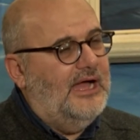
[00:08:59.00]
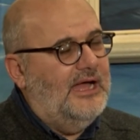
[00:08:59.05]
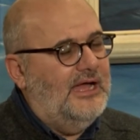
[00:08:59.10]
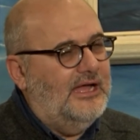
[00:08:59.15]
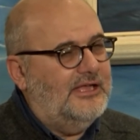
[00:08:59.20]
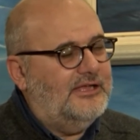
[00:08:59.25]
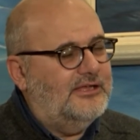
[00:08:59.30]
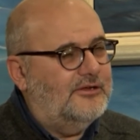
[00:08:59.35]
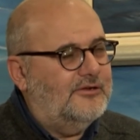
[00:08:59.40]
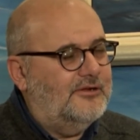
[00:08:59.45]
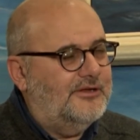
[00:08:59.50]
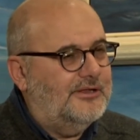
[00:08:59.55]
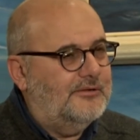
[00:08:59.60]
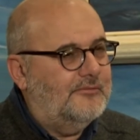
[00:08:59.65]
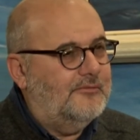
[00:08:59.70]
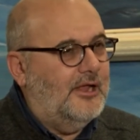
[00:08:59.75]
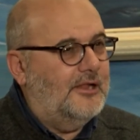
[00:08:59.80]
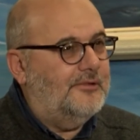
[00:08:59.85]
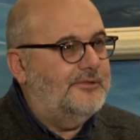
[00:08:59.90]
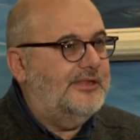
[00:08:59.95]
I cannot.
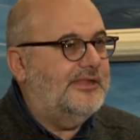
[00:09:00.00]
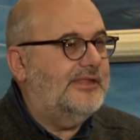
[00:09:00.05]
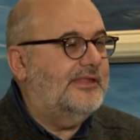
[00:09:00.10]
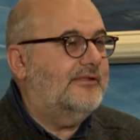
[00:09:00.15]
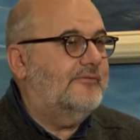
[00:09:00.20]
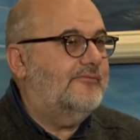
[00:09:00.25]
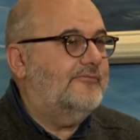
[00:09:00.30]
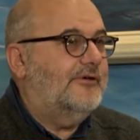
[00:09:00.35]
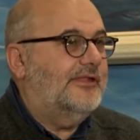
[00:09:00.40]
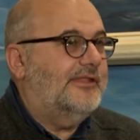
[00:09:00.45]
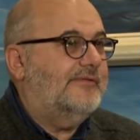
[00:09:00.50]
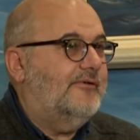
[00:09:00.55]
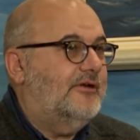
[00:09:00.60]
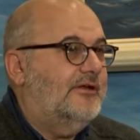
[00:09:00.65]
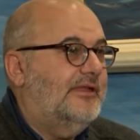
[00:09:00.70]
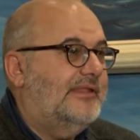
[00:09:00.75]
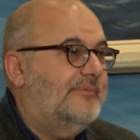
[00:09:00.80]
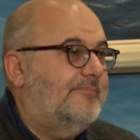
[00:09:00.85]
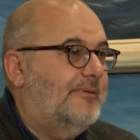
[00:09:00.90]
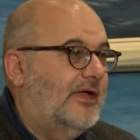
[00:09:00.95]
Well, this is of course
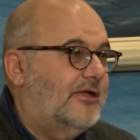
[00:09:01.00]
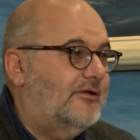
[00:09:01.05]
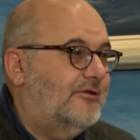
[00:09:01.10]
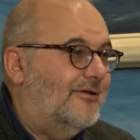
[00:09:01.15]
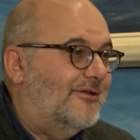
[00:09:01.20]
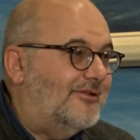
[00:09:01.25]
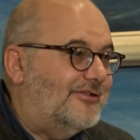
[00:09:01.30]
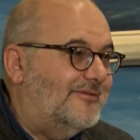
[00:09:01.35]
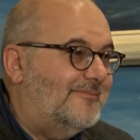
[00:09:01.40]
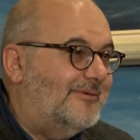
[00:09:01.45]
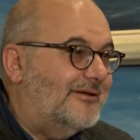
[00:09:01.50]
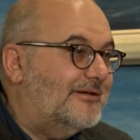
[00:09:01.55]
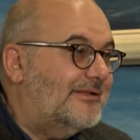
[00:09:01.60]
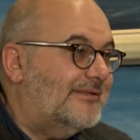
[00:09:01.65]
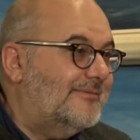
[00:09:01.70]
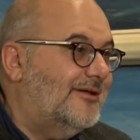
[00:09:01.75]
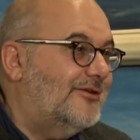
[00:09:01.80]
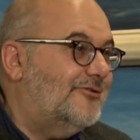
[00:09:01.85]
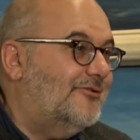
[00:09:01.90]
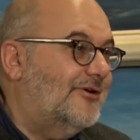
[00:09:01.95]
very speculative
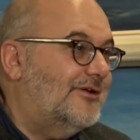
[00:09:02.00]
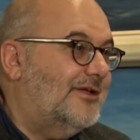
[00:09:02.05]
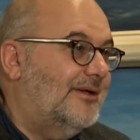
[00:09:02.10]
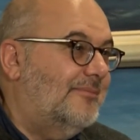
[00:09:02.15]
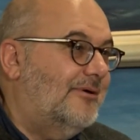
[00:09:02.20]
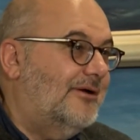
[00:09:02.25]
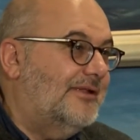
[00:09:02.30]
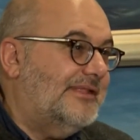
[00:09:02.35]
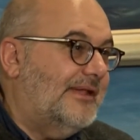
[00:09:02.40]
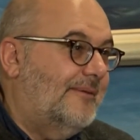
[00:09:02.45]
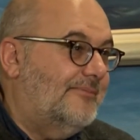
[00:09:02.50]
because we are talking about